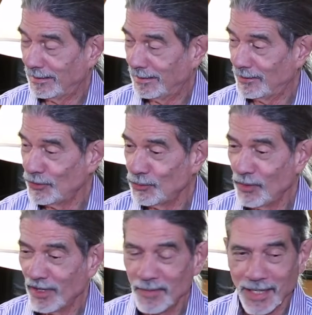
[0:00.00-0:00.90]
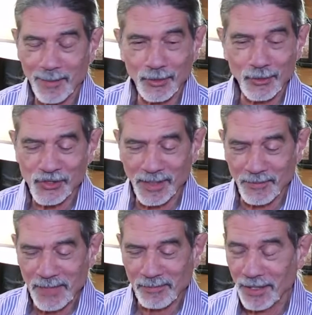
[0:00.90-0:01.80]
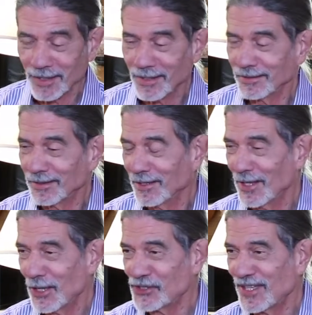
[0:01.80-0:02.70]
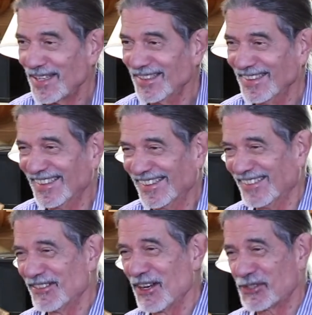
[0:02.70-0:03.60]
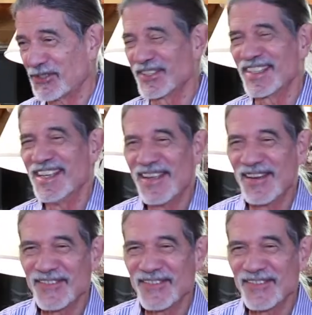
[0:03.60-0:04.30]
You would have been able to see me playing at the Estia restaurant in